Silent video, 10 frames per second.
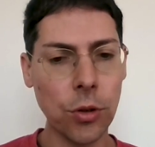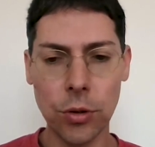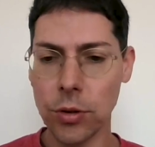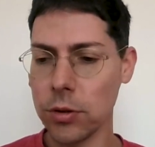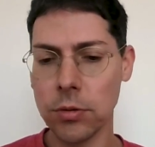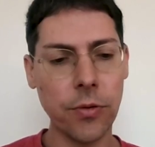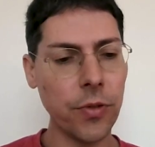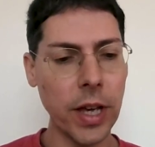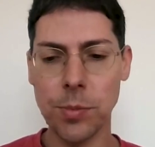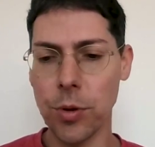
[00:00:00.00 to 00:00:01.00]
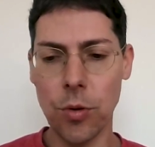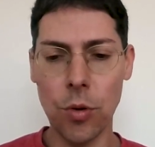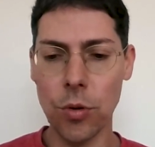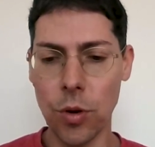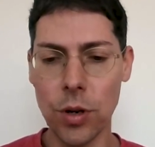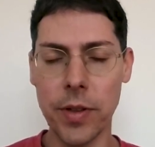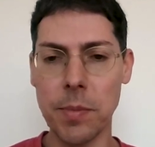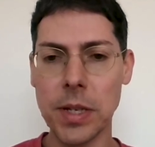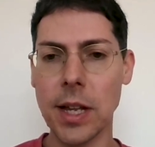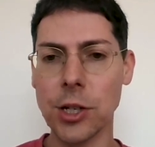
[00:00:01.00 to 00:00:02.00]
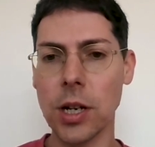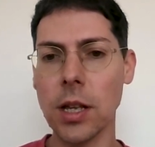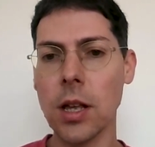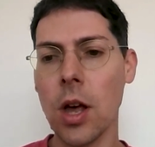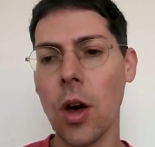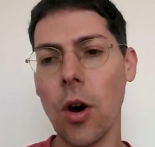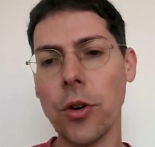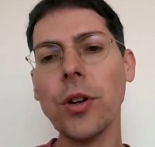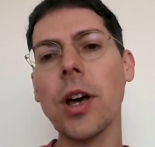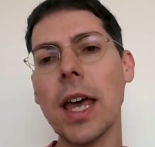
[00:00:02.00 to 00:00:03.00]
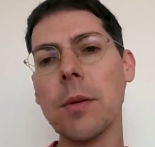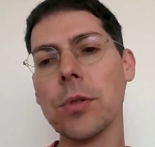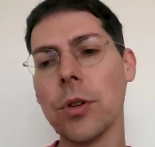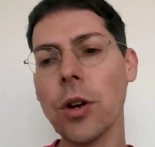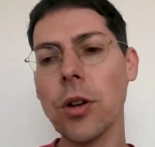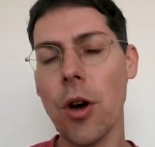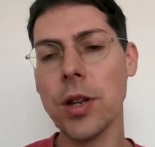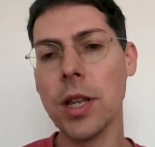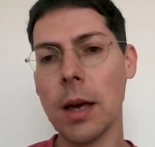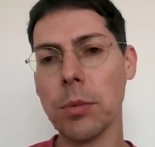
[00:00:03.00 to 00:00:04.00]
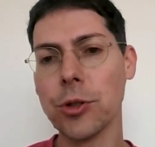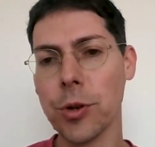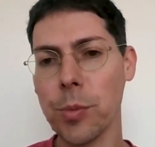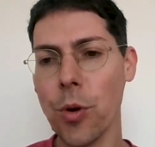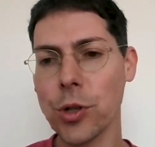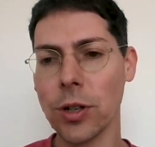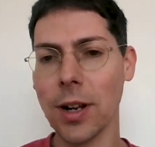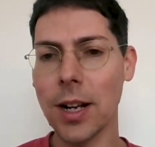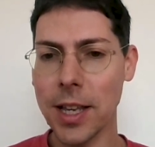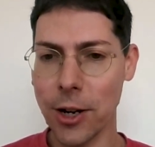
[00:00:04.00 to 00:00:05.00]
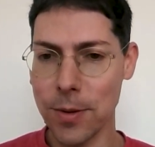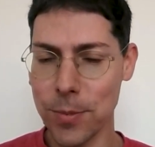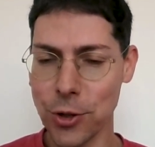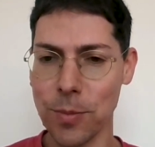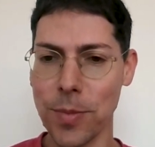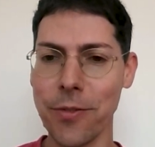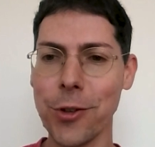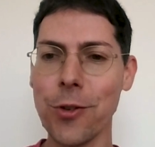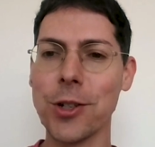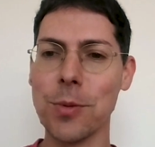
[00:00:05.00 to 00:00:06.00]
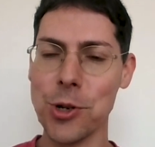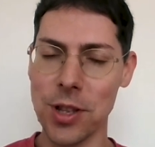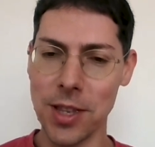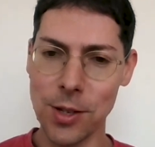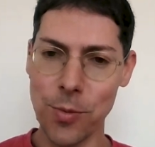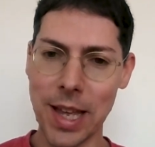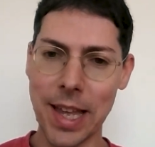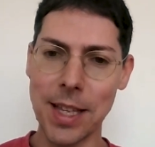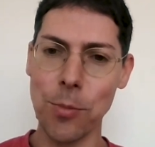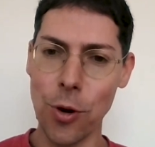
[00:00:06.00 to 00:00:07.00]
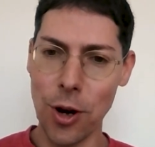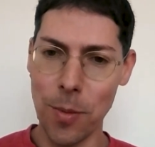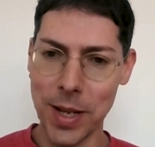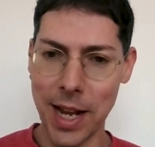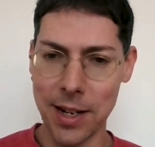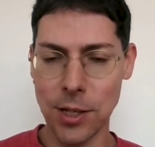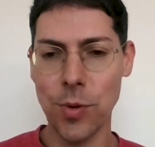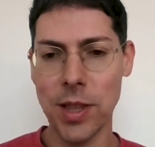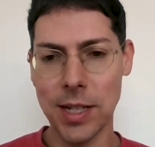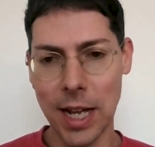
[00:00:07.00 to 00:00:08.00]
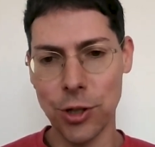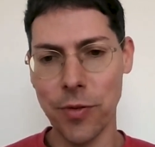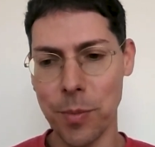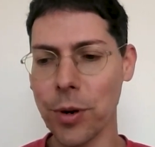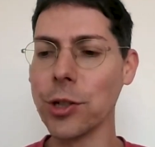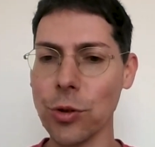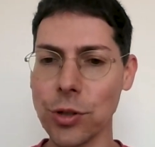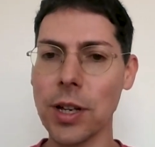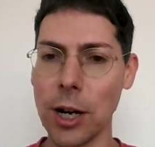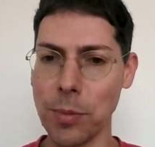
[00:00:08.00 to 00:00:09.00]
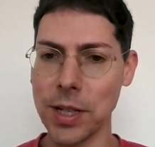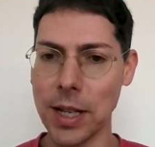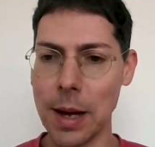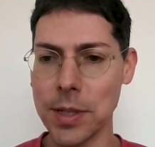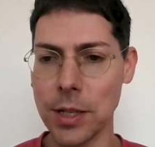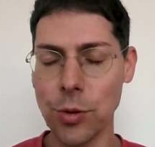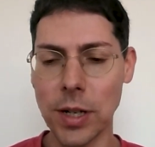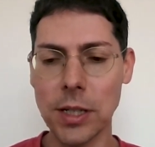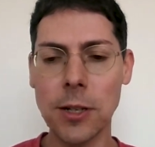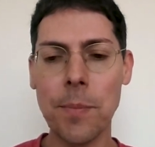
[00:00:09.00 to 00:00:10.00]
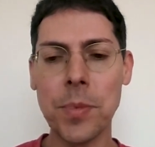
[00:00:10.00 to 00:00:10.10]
Google, Facebook, all of them essentially, are not only able to report on click attribution, but view attribution. This is where it gets more complicated. This is where the data-driven approach also helps and comes into it.